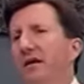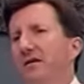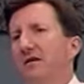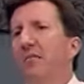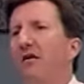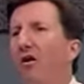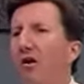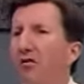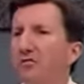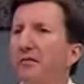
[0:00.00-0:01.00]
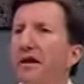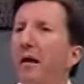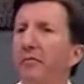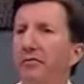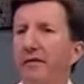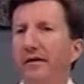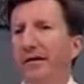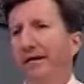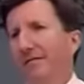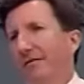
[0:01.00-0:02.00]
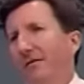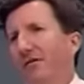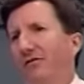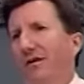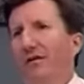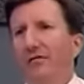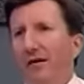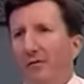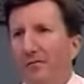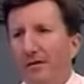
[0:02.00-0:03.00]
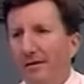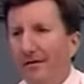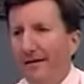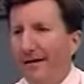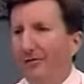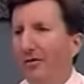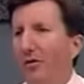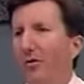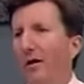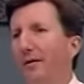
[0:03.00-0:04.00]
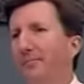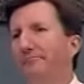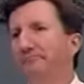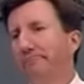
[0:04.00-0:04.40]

Someone calls me up and he's going to sell me, I don't know,